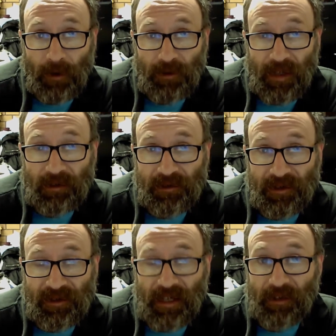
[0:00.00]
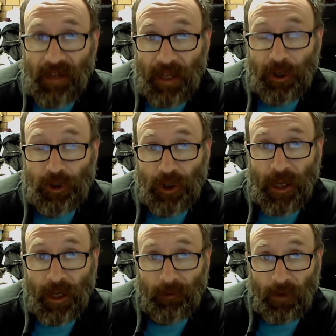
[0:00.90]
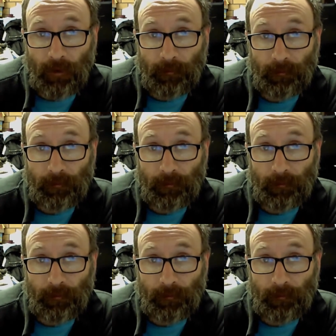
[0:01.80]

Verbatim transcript: it tends to suck the energy out of you.